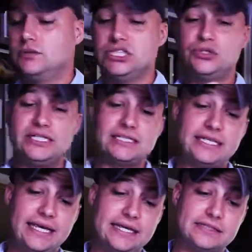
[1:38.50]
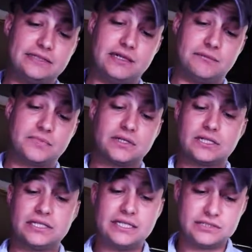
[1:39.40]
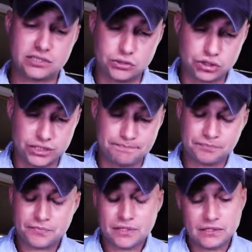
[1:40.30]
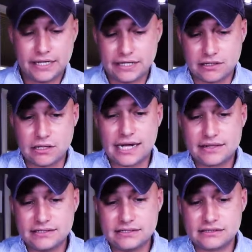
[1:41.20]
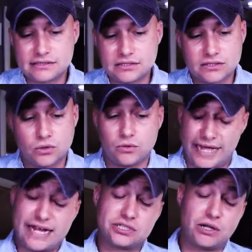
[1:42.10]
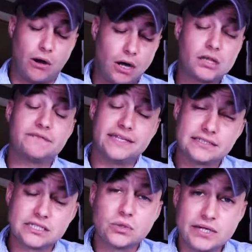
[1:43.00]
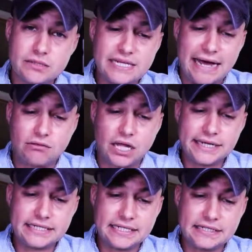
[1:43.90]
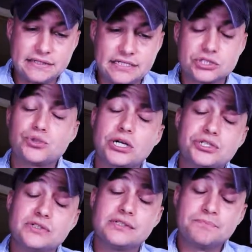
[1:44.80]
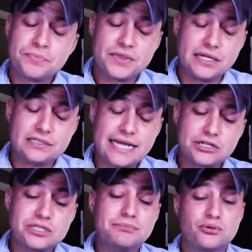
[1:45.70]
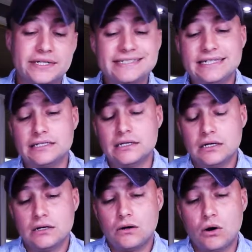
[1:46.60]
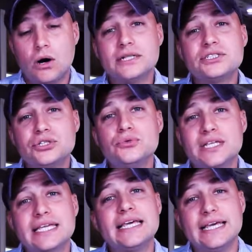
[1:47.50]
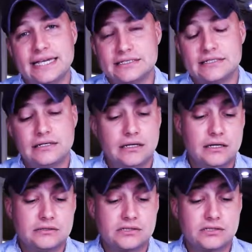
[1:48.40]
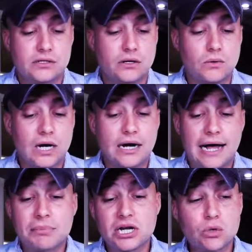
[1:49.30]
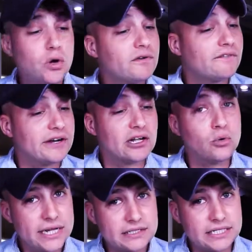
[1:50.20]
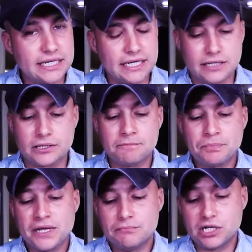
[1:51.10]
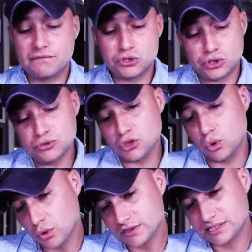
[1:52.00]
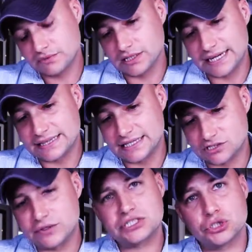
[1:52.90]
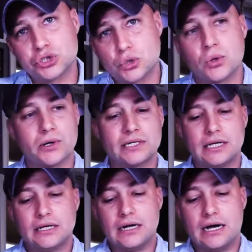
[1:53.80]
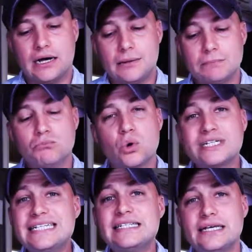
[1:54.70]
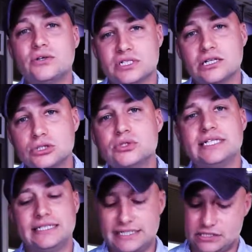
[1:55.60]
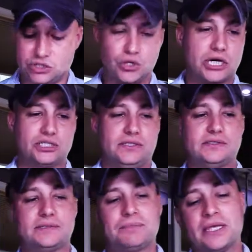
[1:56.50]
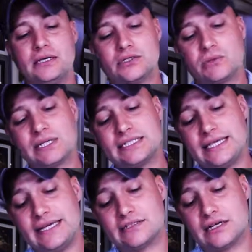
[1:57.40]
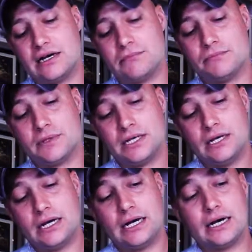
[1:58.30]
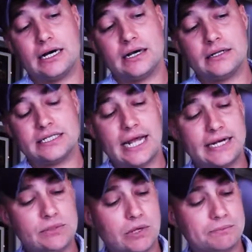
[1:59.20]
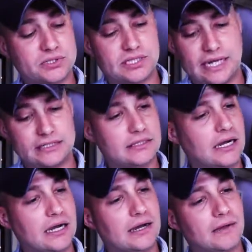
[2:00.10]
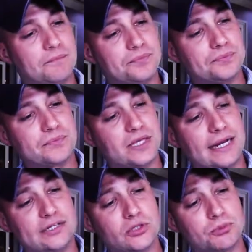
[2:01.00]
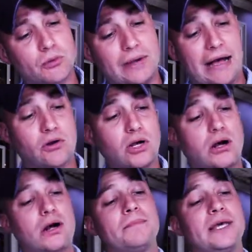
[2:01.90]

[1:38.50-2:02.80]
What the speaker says: you need to take some cleaning solution, and a lot of this is, actually all of this is going to be outlined in the instructions that is actually printed onto the kit. So I'm going to go over it very quickly here, but if you choose to order something like this, rest assured, more details included in the instructions. So I'm going to take some 91% isopropyl alcohol.